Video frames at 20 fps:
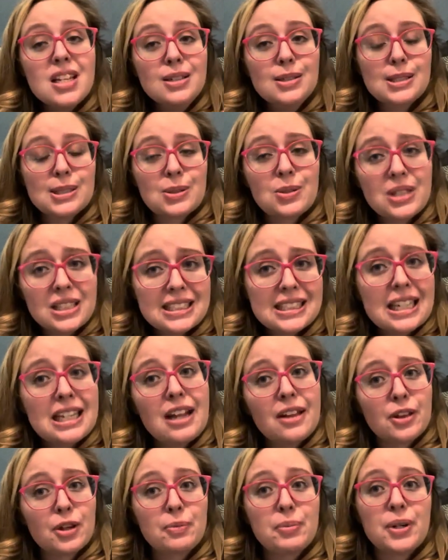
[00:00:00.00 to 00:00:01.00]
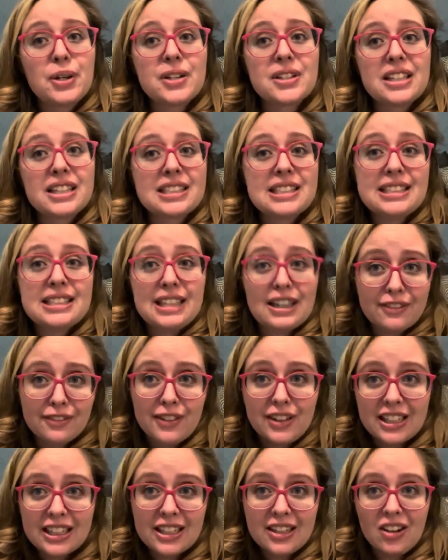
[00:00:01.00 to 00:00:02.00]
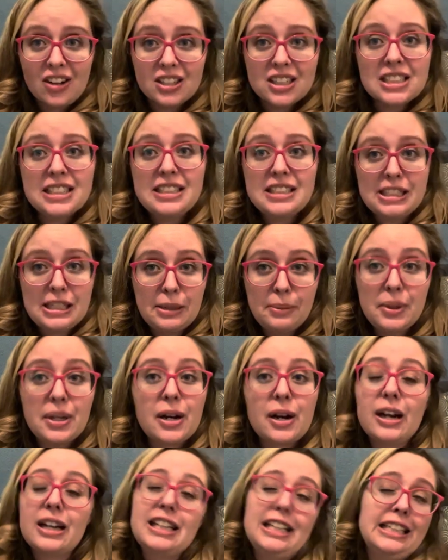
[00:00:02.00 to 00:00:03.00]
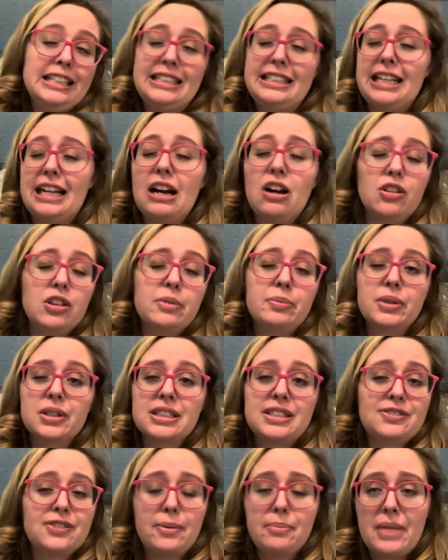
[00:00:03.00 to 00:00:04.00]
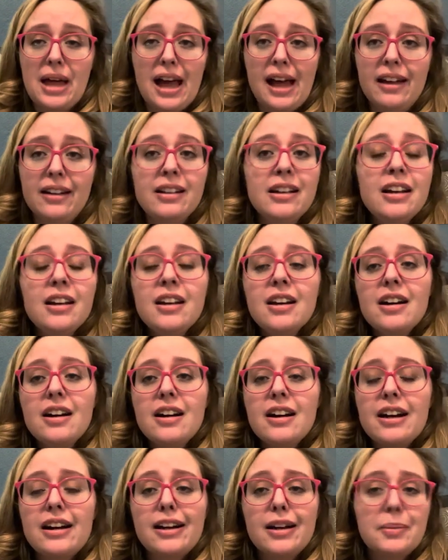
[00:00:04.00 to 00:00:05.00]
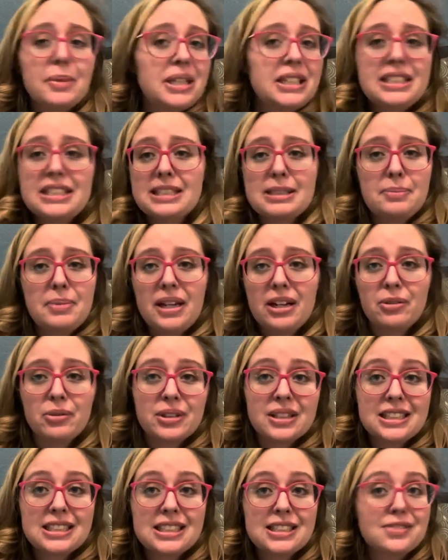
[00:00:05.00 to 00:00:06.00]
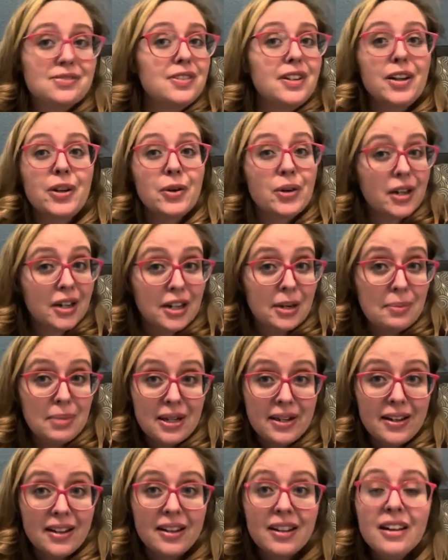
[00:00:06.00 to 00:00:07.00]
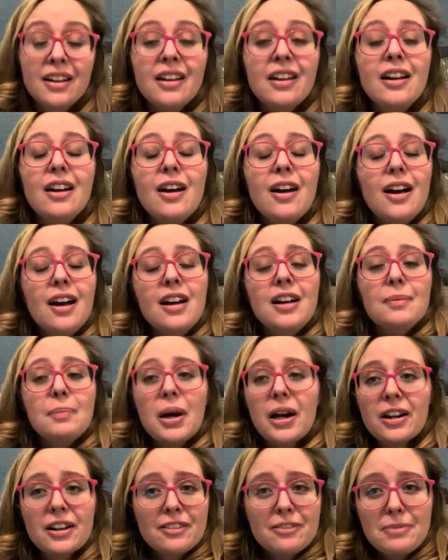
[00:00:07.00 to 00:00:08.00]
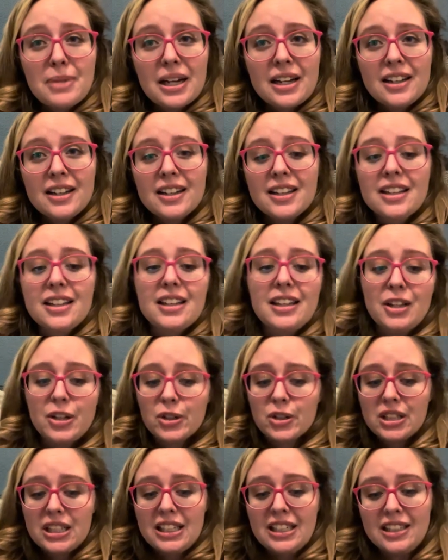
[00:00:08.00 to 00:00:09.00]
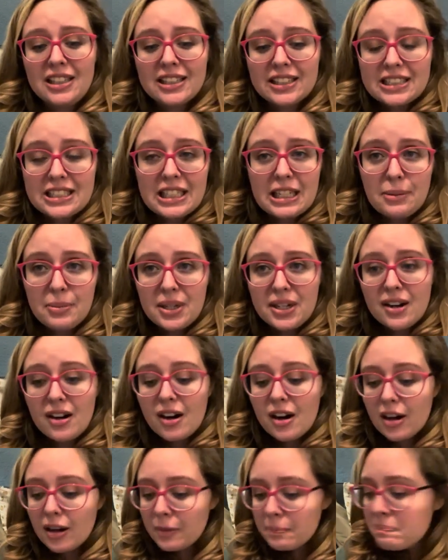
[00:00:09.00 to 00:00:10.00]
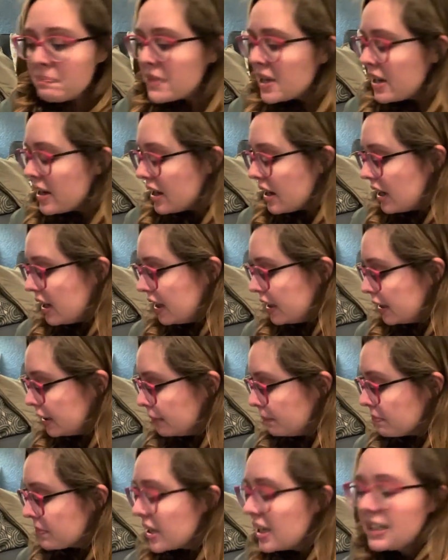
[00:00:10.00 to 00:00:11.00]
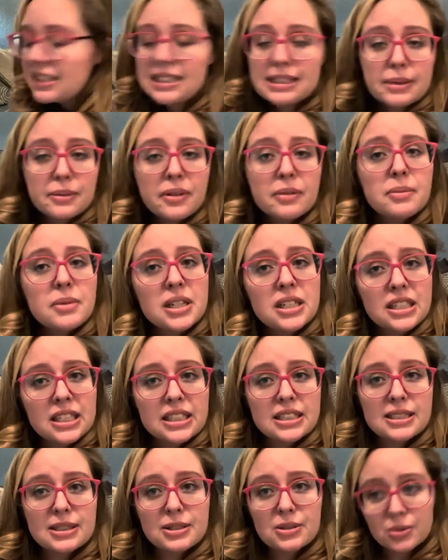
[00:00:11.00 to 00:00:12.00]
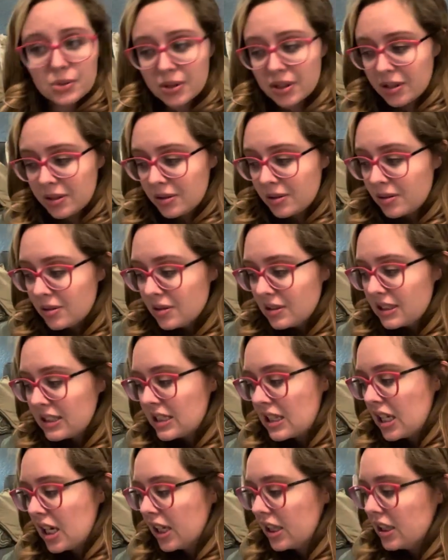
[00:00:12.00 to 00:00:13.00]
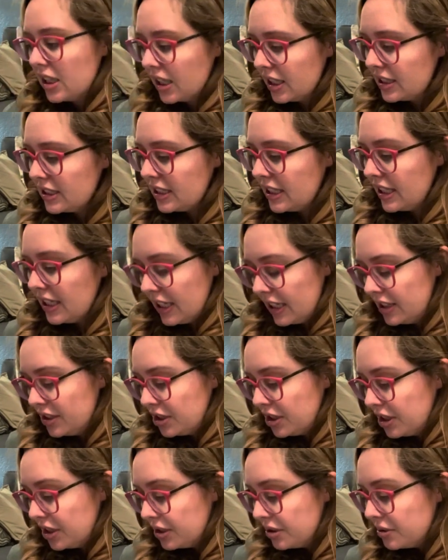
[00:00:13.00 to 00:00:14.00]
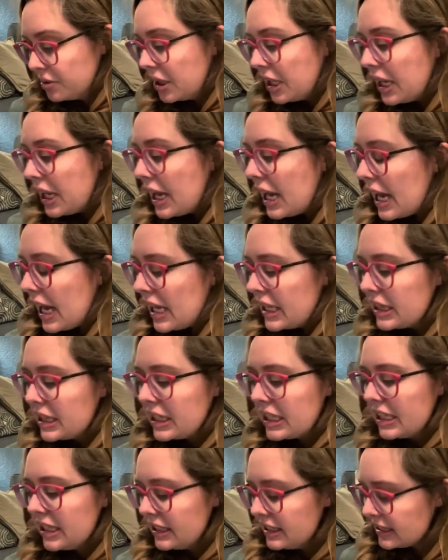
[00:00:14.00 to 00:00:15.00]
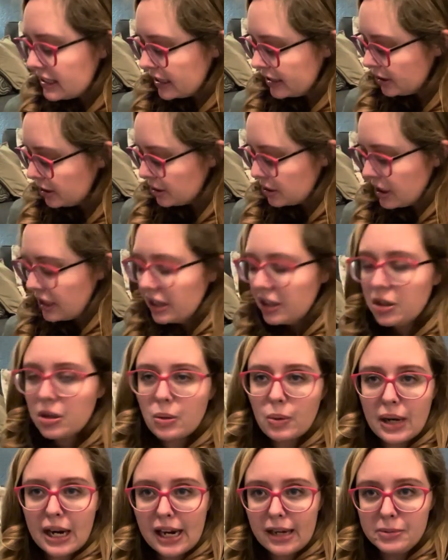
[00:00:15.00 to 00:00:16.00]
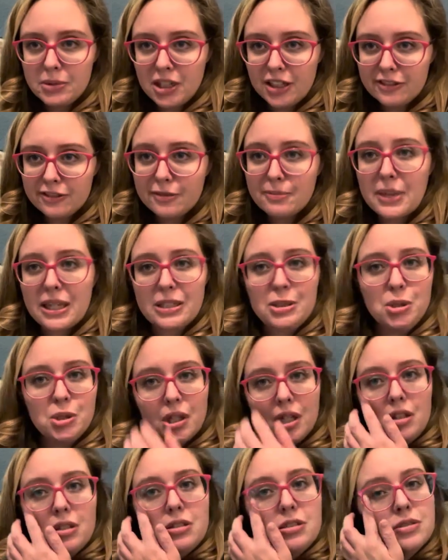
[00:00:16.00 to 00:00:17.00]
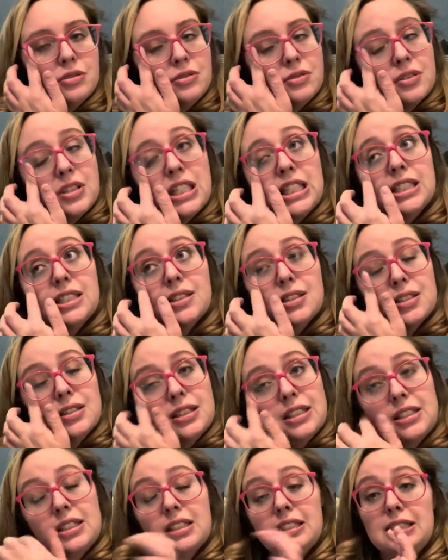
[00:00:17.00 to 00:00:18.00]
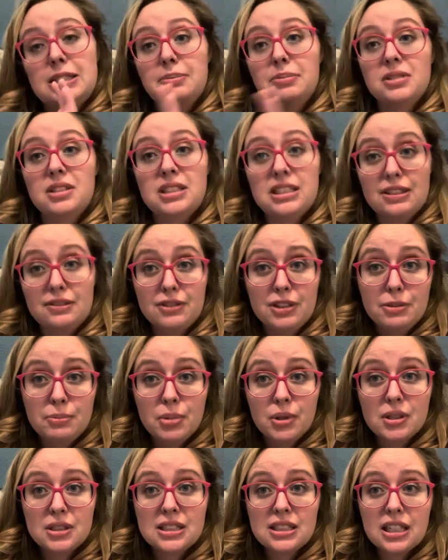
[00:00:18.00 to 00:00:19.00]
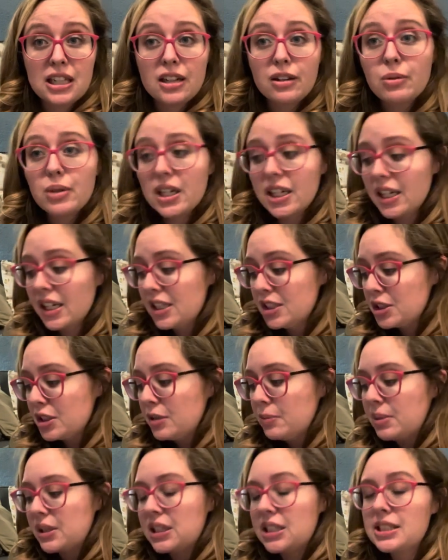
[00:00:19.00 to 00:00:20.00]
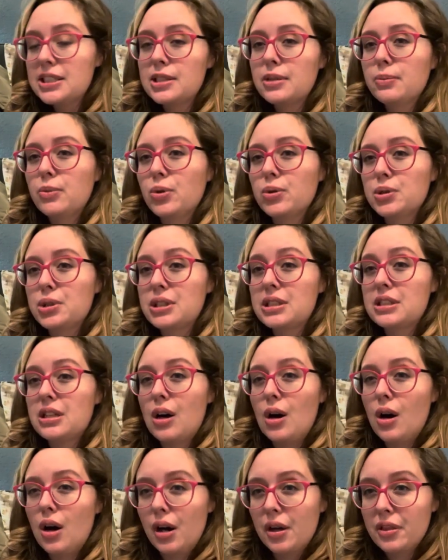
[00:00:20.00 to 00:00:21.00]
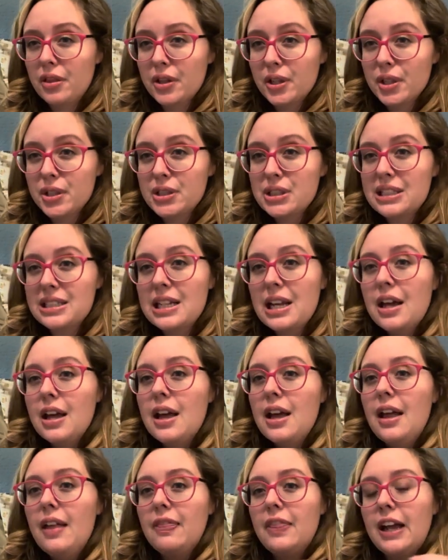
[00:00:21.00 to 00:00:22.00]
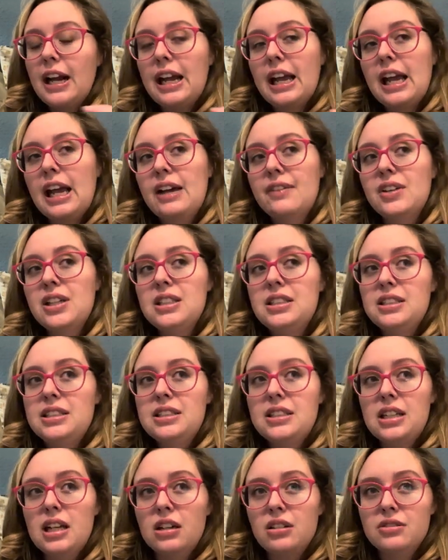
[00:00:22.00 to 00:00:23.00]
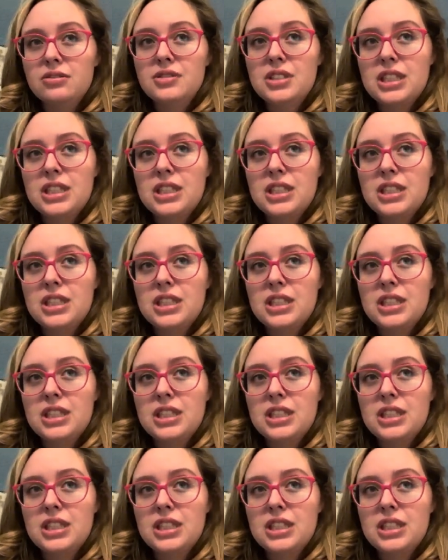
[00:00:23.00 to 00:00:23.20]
So that's another book that's definitely on this TBR. And like I said, all the books from that um, anticipated releases video are going to be part of my yearly like TBR. Um, some of the historicals that I'd like to get to, and these I just kind of grabbed off of my shelf. These aren't like the specific books that I want to get to, but these are more just authors that I haven't delved